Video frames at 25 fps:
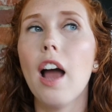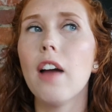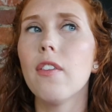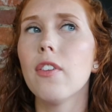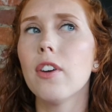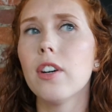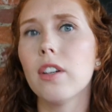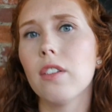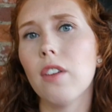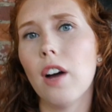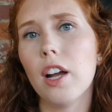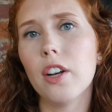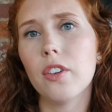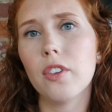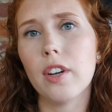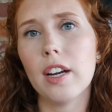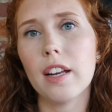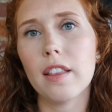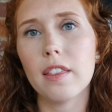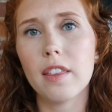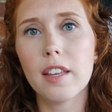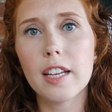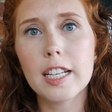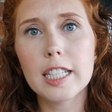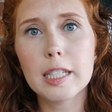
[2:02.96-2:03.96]
I've heard a lot of
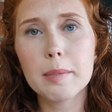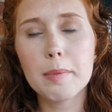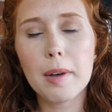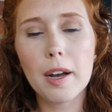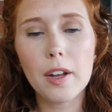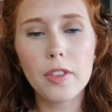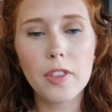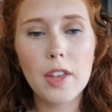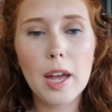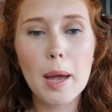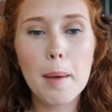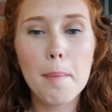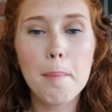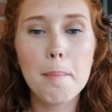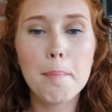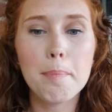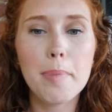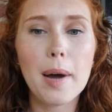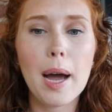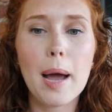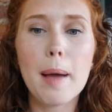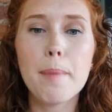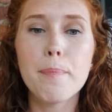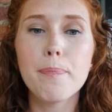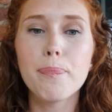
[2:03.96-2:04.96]
great things about them,
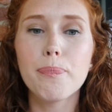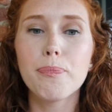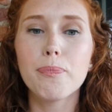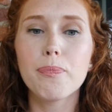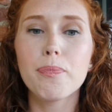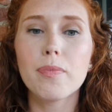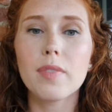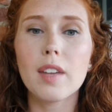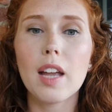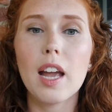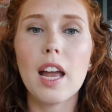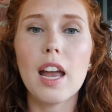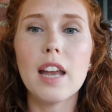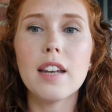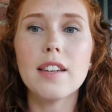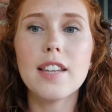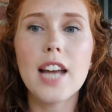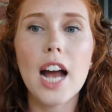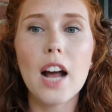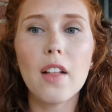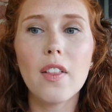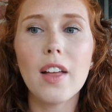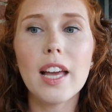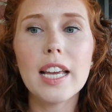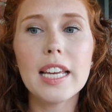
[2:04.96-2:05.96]
but
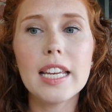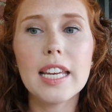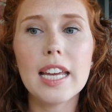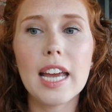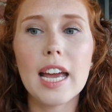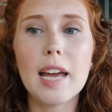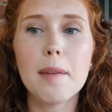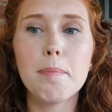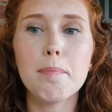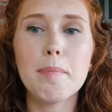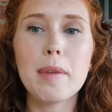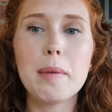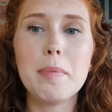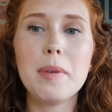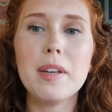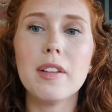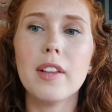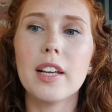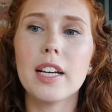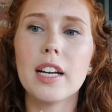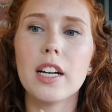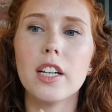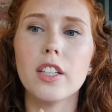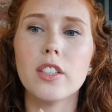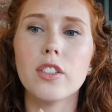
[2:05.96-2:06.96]
until I get maybe
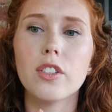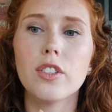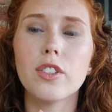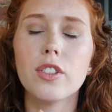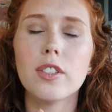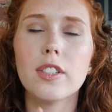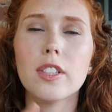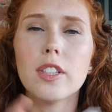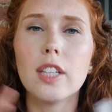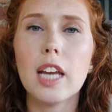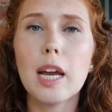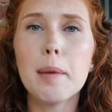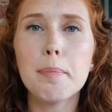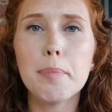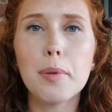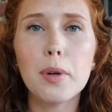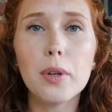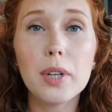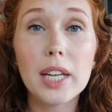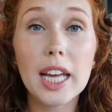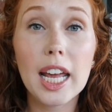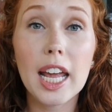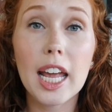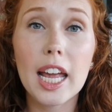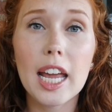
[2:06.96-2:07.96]
like a
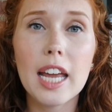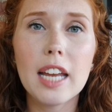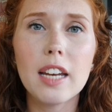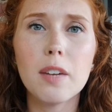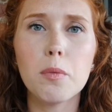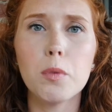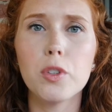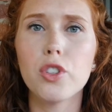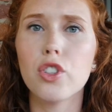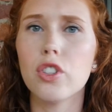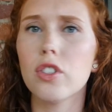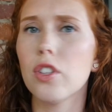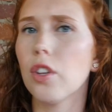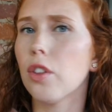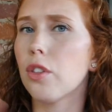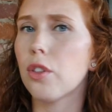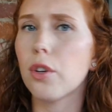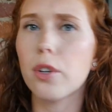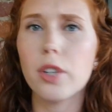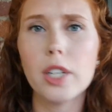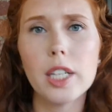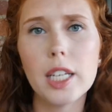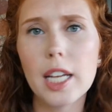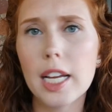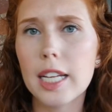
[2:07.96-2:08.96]
sample kit, which is a
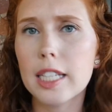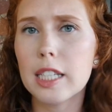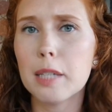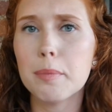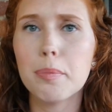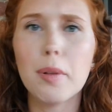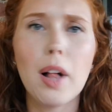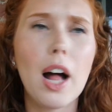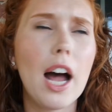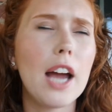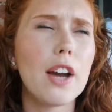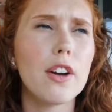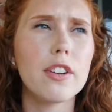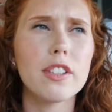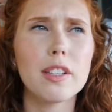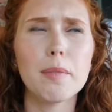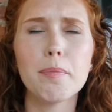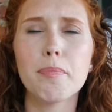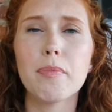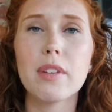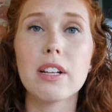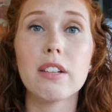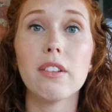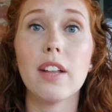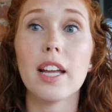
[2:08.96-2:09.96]
30 day supply or
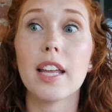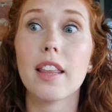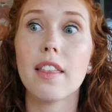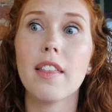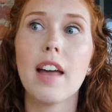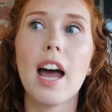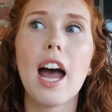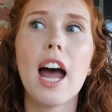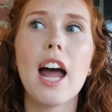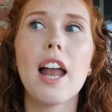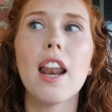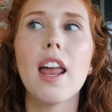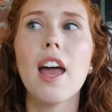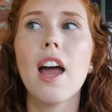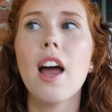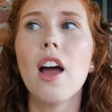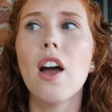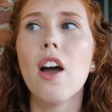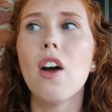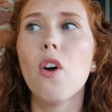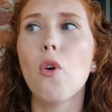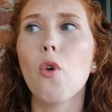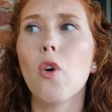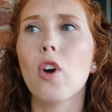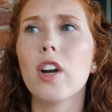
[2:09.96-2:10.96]
something like that,
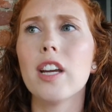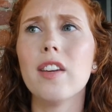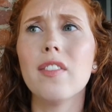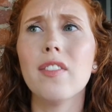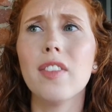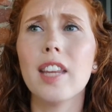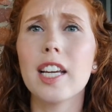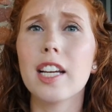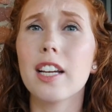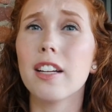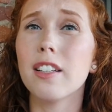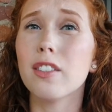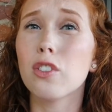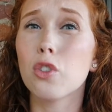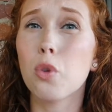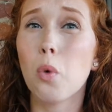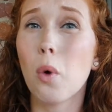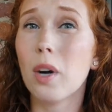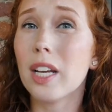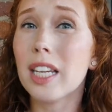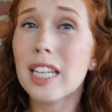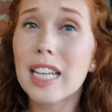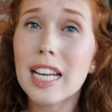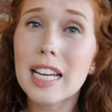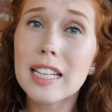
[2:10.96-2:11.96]
or even like a
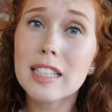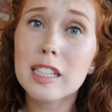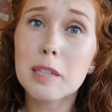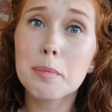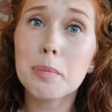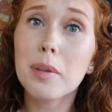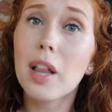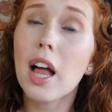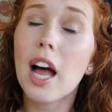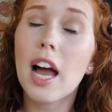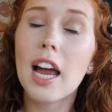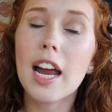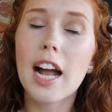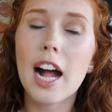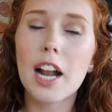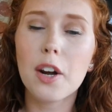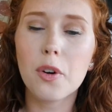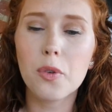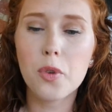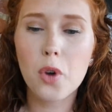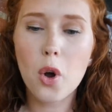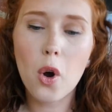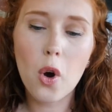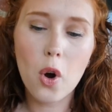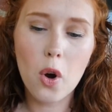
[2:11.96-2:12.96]
20 day supply. I
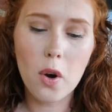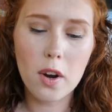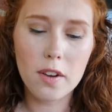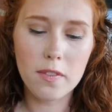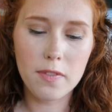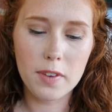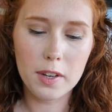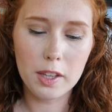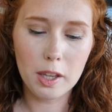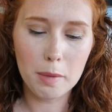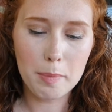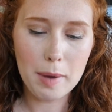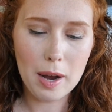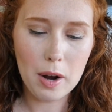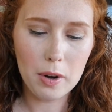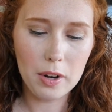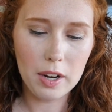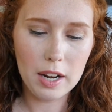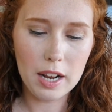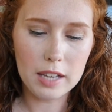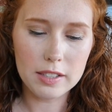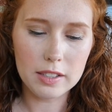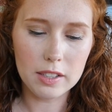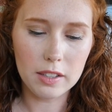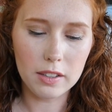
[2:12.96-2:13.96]
don't know how I'd feel about
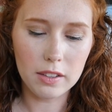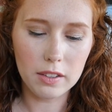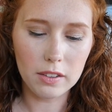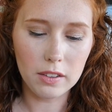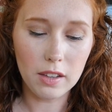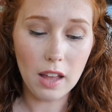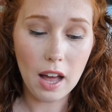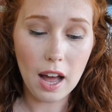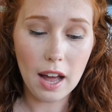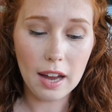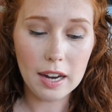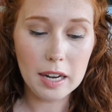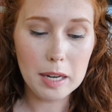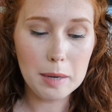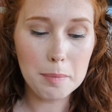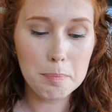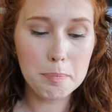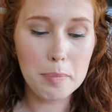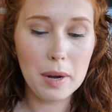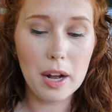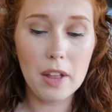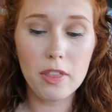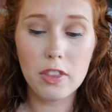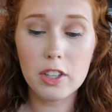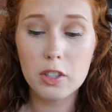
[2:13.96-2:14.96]
it as a line,
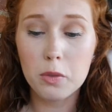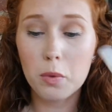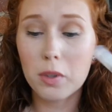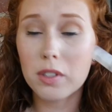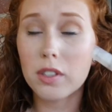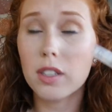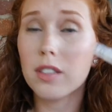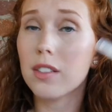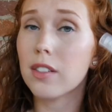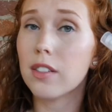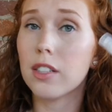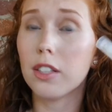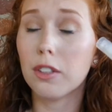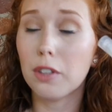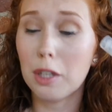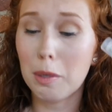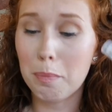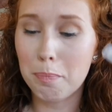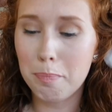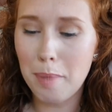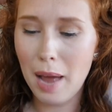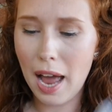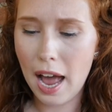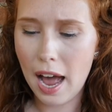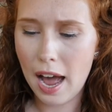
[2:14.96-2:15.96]
but this wasn't necessarily
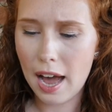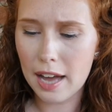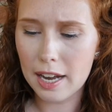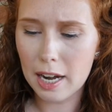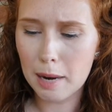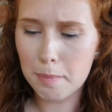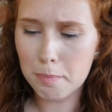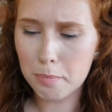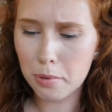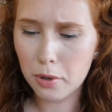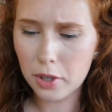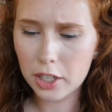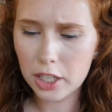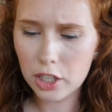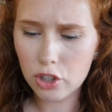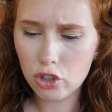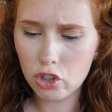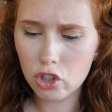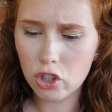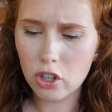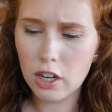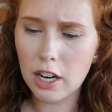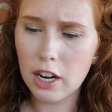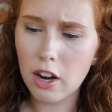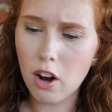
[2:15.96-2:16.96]
bad. I'm pretty
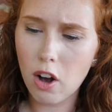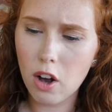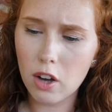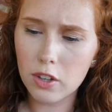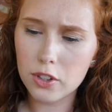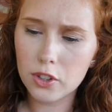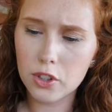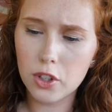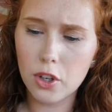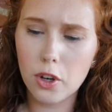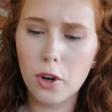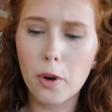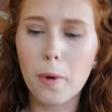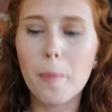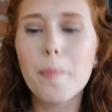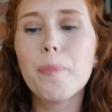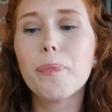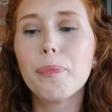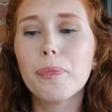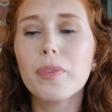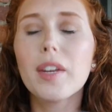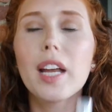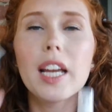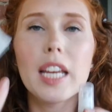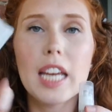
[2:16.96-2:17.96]
sure I also,
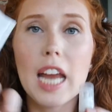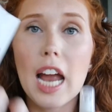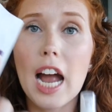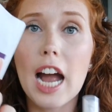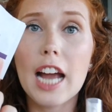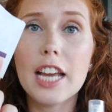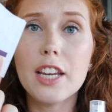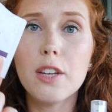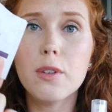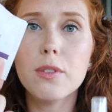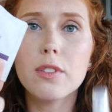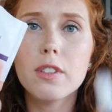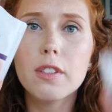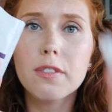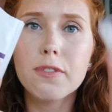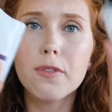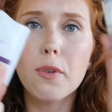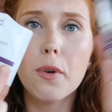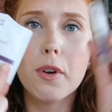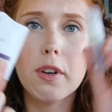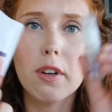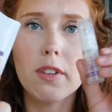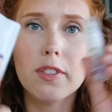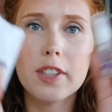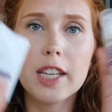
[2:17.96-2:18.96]
yeah, I used the
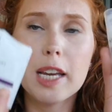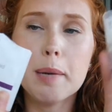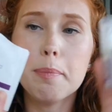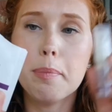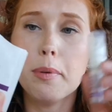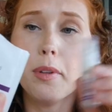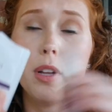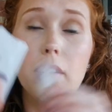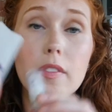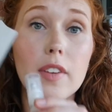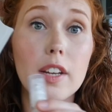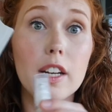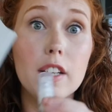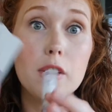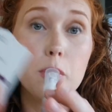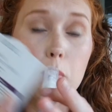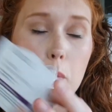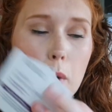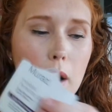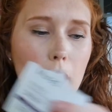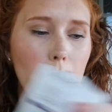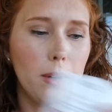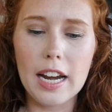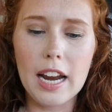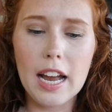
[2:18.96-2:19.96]
foil sample of it as
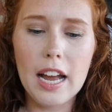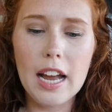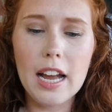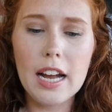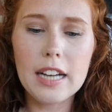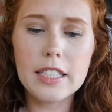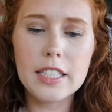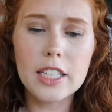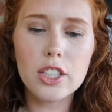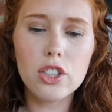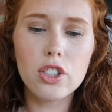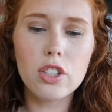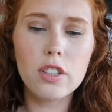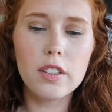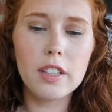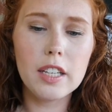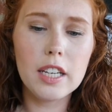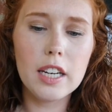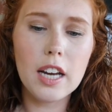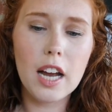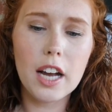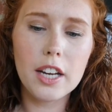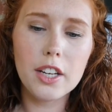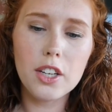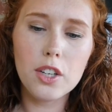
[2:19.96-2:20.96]
well.
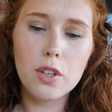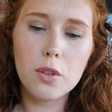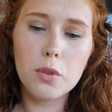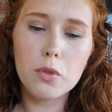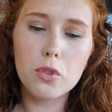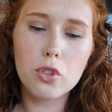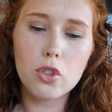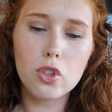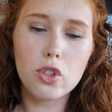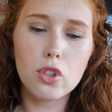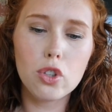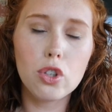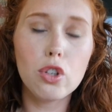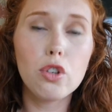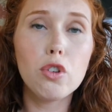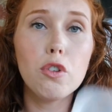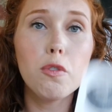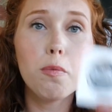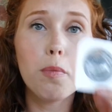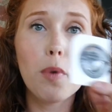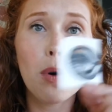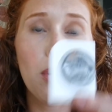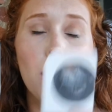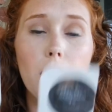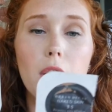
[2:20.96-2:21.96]
Additionally, I used two
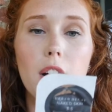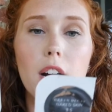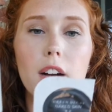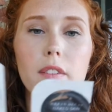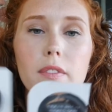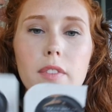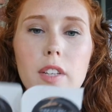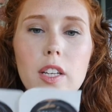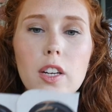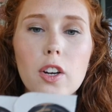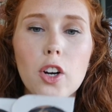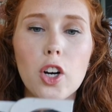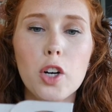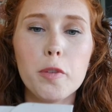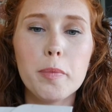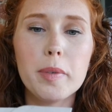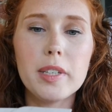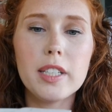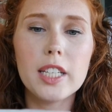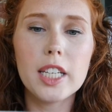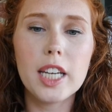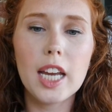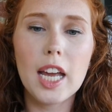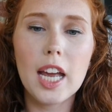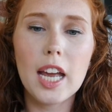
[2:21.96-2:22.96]
more of the
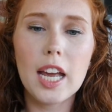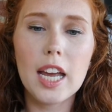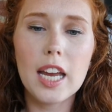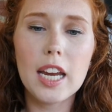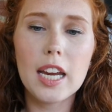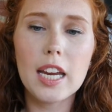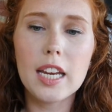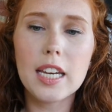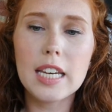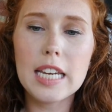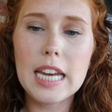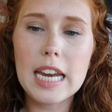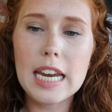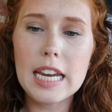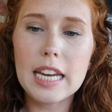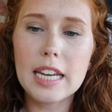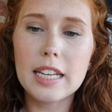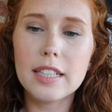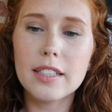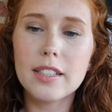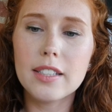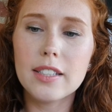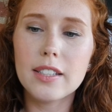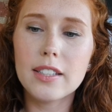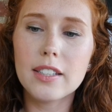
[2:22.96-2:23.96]
Urban Decay
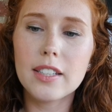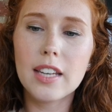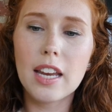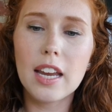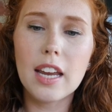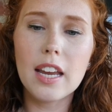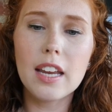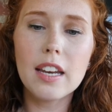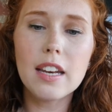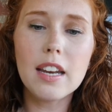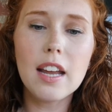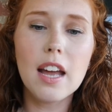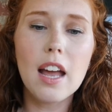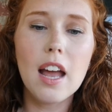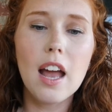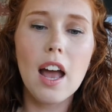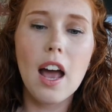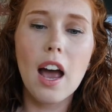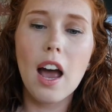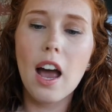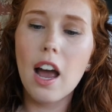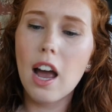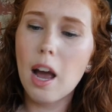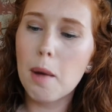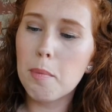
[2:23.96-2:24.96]
Naked Skin.
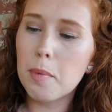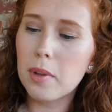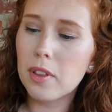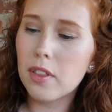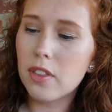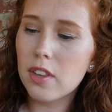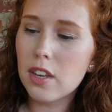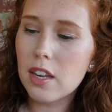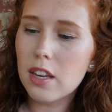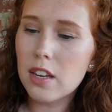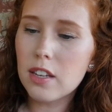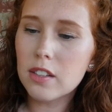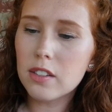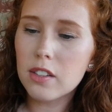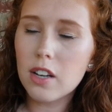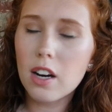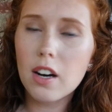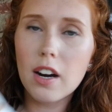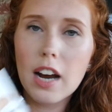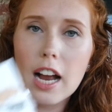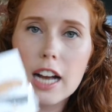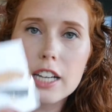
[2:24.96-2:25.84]
Um, these are